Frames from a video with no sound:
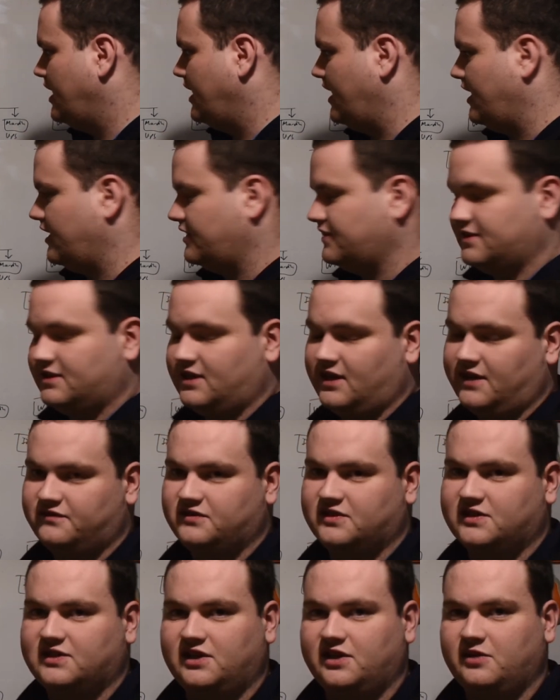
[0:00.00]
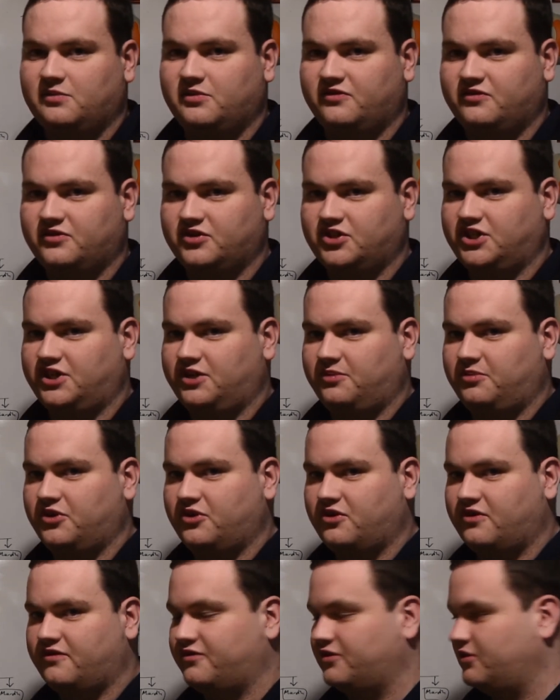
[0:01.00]
because it left us liable for
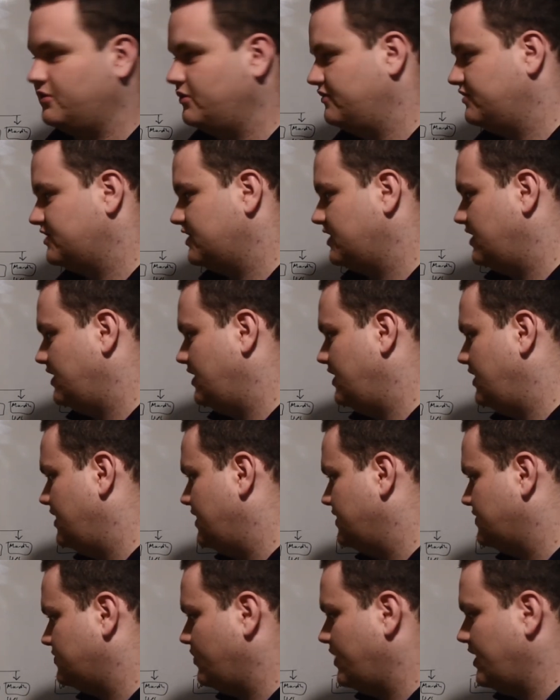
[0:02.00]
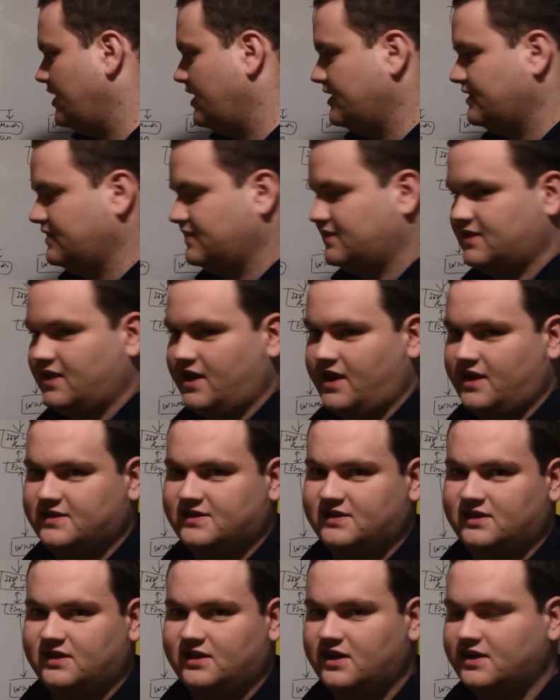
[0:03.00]
GDPR for the Wolves.ie as well as
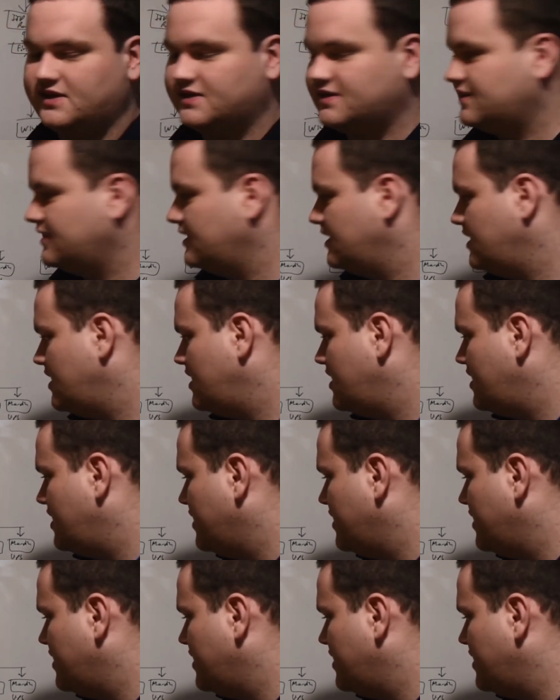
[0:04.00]
CNS.